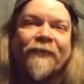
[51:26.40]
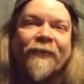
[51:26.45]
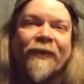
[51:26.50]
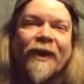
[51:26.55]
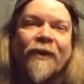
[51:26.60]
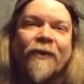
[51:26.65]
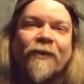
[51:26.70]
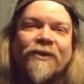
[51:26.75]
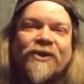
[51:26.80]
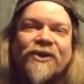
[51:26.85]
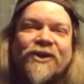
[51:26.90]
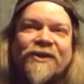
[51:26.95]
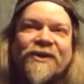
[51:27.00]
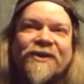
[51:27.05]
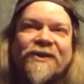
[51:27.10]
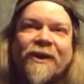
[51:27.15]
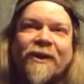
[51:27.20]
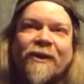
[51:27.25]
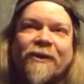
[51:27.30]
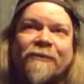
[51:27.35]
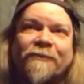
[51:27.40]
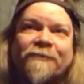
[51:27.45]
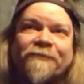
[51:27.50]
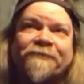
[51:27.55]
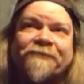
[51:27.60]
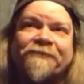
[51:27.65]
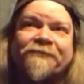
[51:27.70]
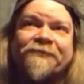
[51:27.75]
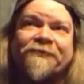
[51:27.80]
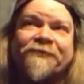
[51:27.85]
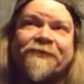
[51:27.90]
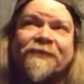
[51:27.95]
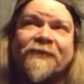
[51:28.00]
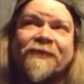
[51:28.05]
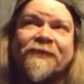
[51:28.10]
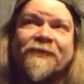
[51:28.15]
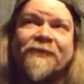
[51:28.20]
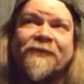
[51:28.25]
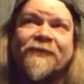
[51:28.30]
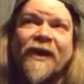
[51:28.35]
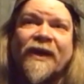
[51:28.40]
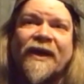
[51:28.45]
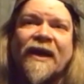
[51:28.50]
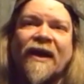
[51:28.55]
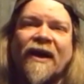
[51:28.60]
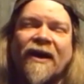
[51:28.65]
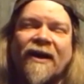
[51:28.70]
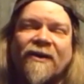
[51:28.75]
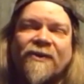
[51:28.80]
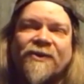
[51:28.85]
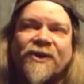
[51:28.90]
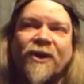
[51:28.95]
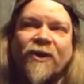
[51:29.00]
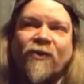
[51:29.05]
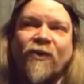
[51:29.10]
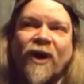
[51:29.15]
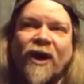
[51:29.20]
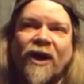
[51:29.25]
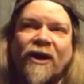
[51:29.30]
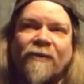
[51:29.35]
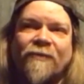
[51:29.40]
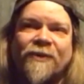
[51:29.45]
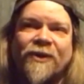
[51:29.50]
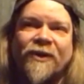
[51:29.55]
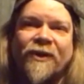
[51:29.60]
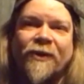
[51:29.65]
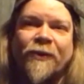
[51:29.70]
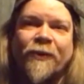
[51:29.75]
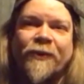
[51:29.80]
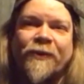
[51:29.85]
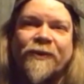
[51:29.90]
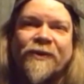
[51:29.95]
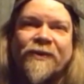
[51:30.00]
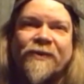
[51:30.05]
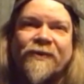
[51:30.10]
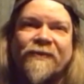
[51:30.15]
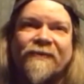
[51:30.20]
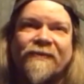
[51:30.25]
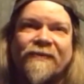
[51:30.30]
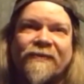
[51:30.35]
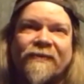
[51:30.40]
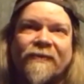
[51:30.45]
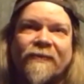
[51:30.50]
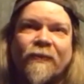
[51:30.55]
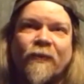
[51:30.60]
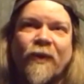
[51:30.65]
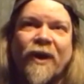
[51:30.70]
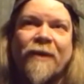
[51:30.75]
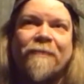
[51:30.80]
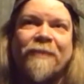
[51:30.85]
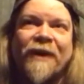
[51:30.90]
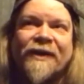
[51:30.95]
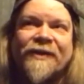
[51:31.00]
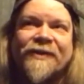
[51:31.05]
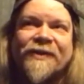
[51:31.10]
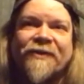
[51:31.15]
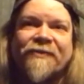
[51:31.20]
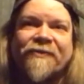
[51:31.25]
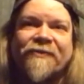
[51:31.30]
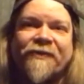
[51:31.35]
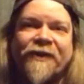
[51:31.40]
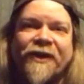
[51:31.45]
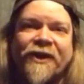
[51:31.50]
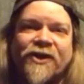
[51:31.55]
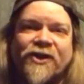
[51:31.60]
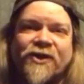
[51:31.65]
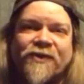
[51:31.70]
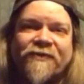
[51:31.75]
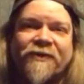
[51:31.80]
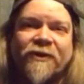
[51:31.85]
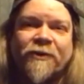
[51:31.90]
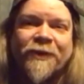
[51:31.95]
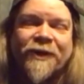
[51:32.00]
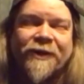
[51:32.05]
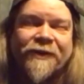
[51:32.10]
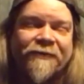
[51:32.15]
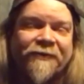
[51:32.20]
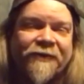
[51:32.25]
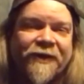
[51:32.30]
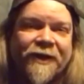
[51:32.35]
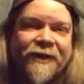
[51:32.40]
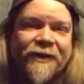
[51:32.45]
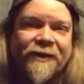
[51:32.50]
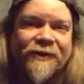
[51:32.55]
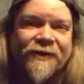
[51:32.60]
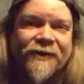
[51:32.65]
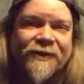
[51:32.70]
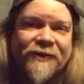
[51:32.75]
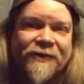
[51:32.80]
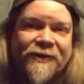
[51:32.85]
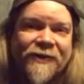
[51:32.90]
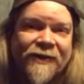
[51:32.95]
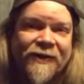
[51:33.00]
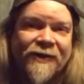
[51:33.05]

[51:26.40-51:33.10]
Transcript: It was just um, yeah, house got robbed. It was we had basically finished filming Fetus,